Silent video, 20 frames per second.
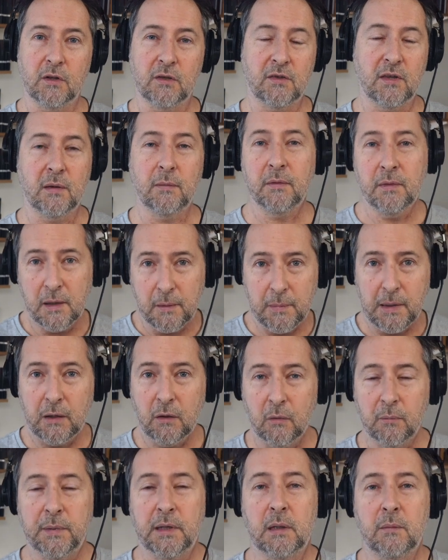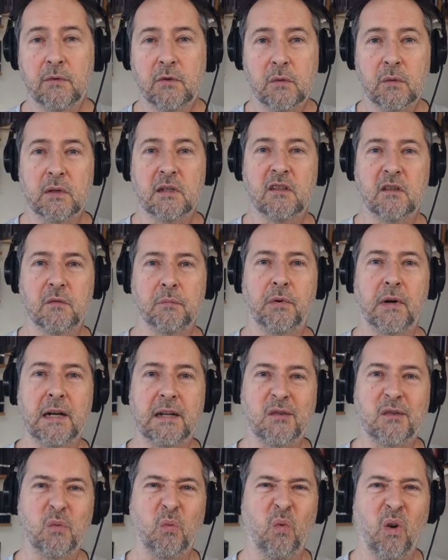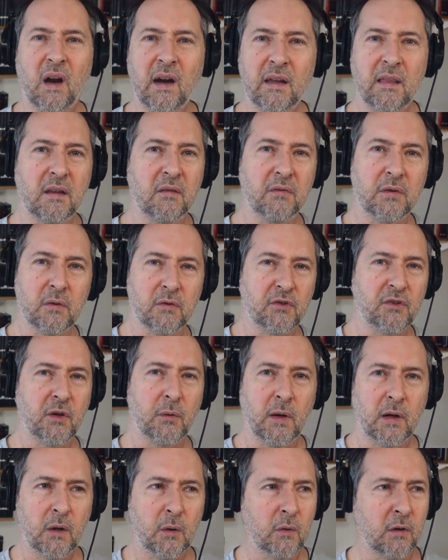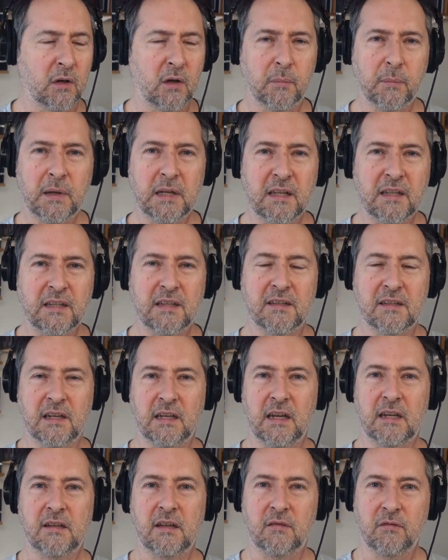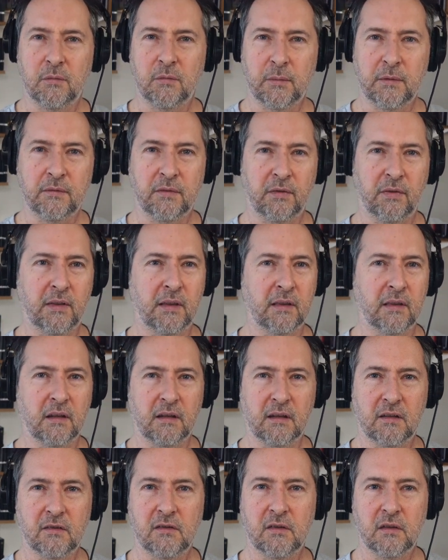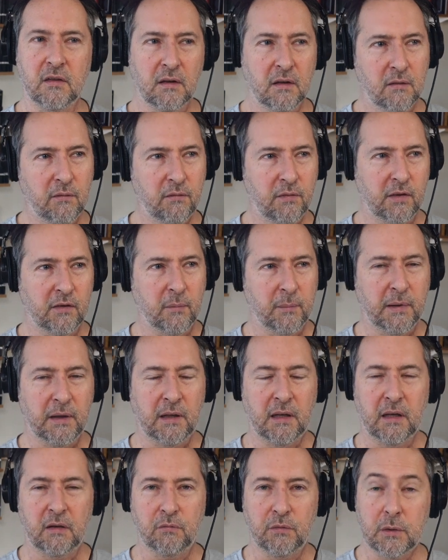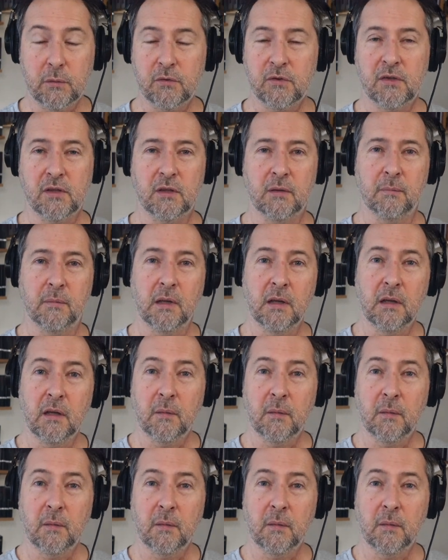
They, they may not be able to express why they feel so alone and completely disconnected from everything that is fundamentally real to them.